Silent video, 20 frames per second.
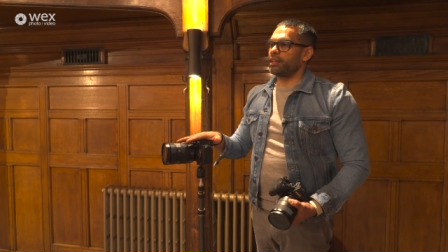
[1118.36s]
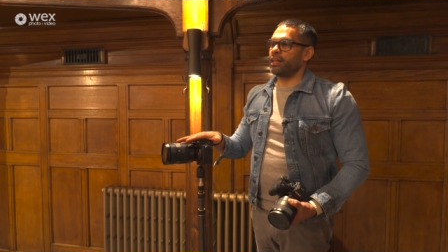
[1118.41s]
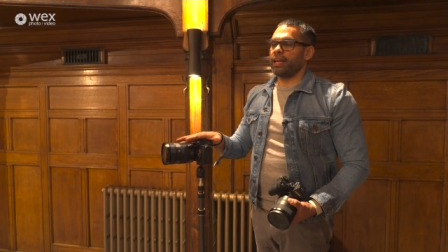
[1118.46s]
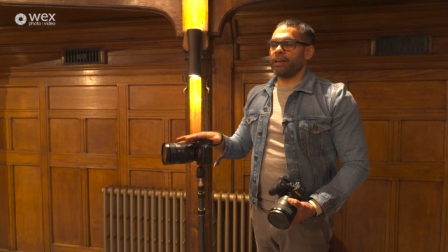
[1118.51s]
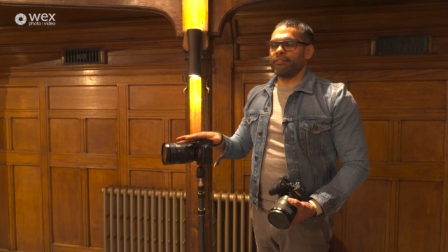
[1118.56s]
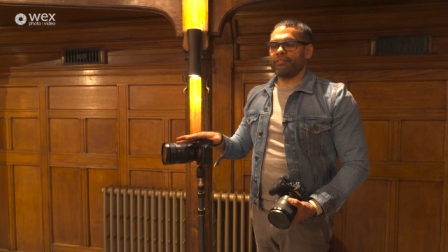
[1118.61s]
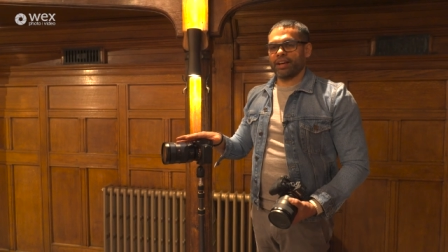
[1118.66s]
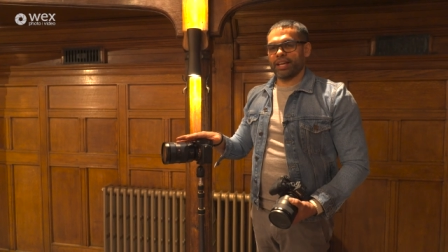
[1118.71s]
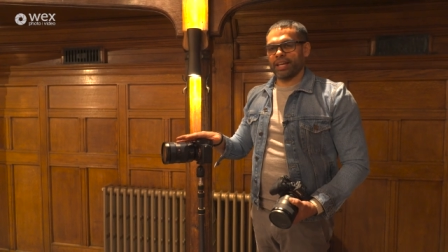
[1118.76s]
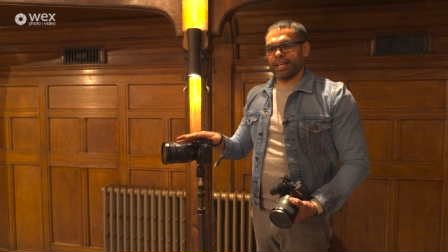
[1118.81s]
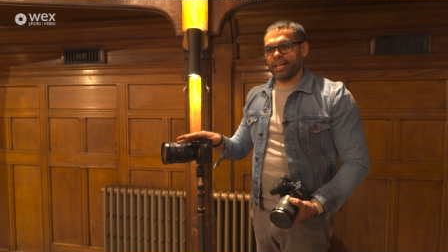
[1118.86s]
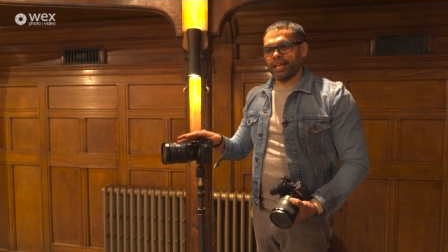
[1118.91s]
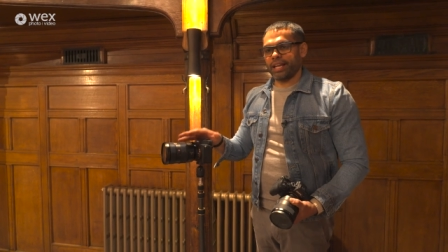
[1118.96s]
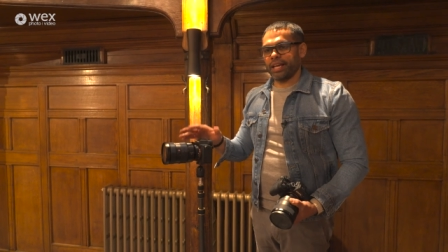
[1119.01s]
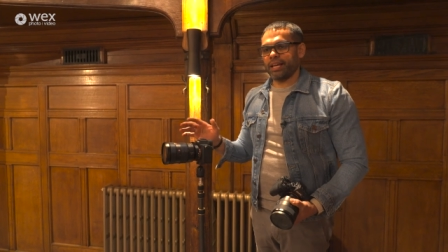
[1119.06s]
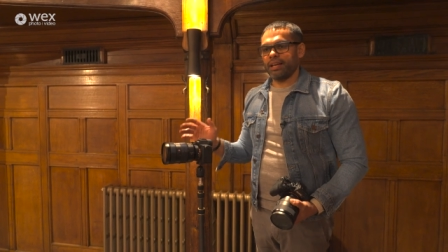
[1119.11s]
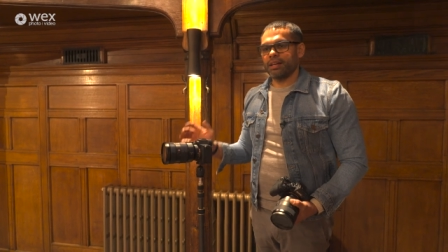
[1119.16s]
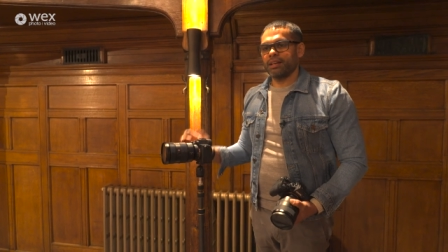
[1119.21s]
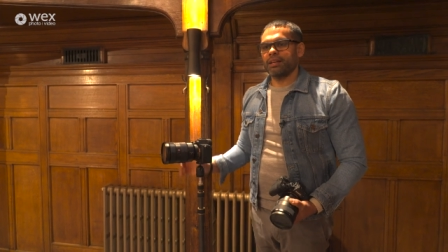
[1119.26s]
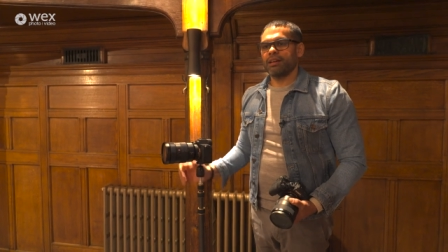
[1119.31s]
if I can get
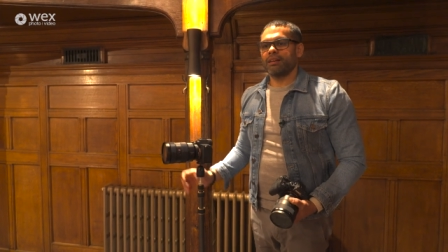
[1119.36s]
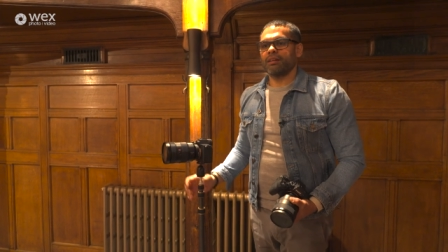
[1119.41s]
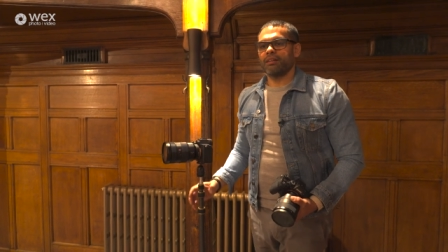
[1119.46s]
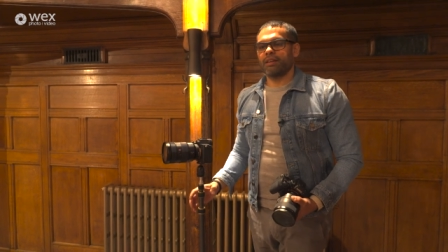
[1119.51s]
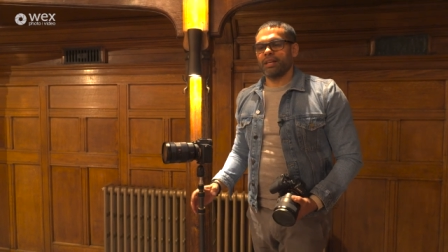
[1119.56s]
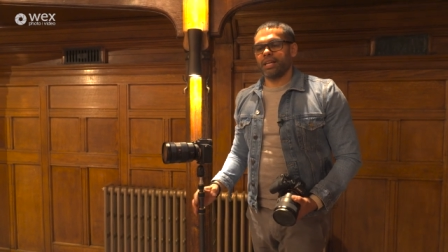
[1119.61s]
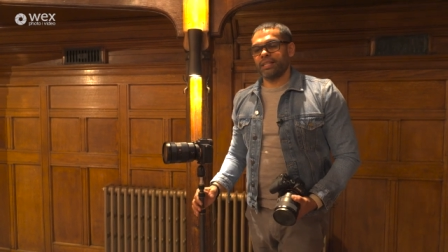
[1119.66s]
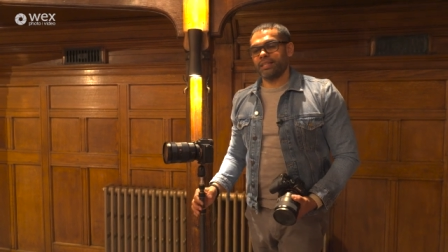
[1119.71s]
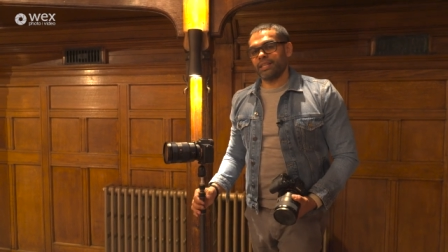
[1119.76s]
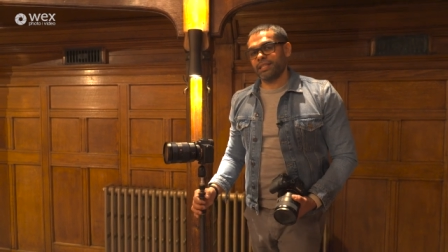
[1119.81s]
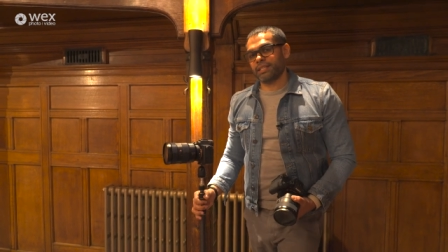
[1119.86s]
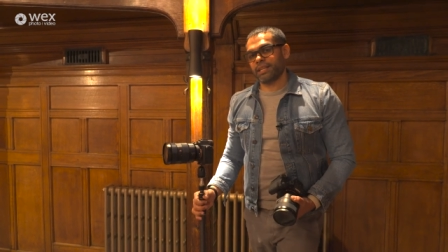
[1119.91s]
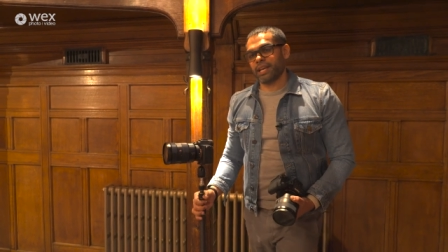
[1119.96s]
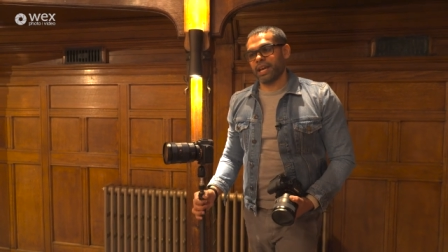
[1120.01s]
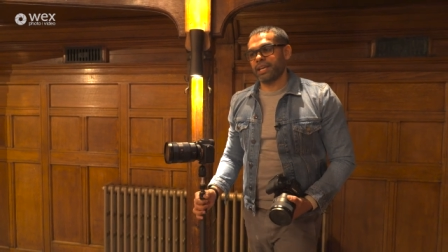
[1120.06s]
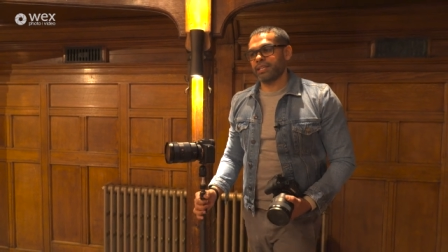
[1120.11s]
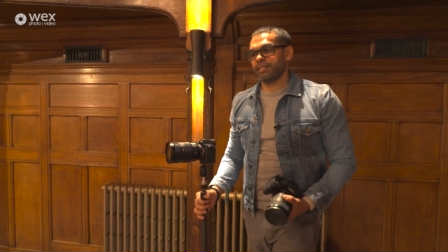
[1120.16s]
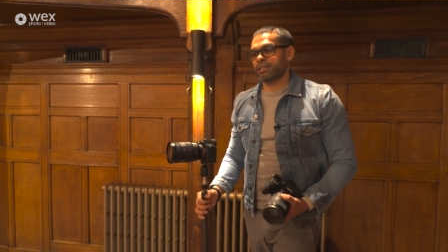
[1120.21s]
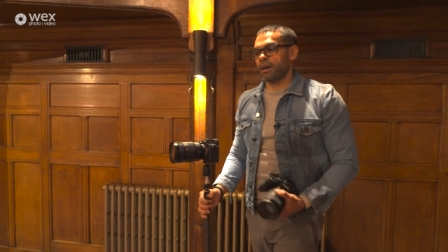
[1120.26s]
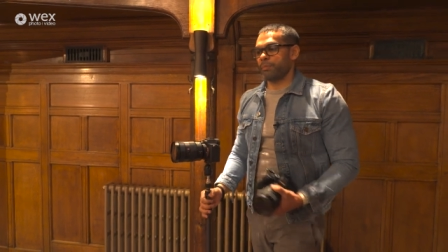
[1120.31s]
it in this
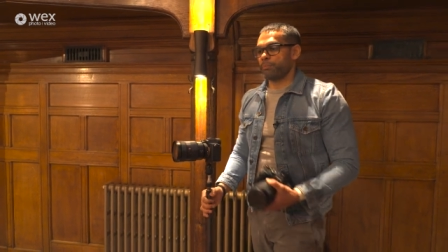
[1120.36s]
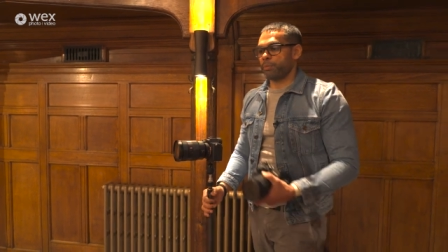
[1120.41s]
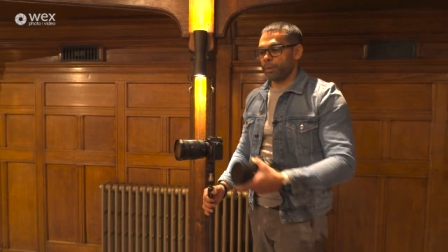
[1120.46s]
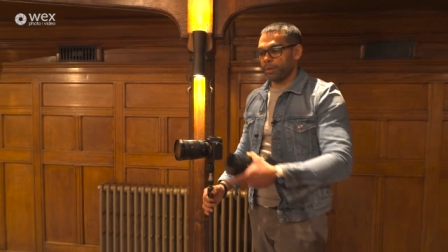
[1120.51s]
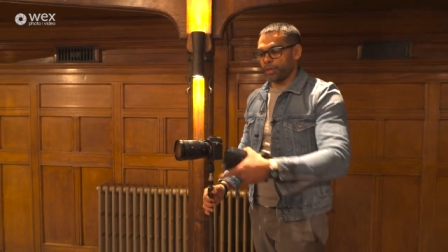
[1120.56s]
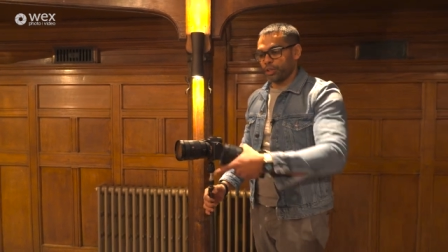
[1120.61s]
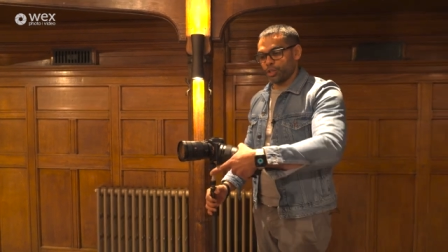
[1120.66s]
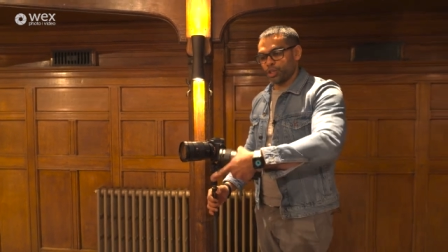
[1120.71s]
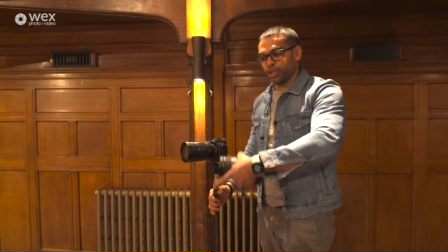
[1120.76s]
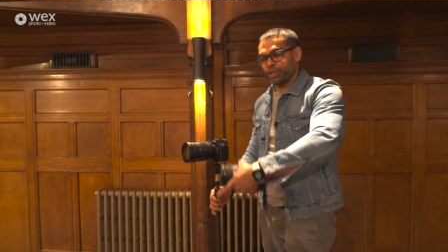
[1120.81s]
case, I'm probably gonna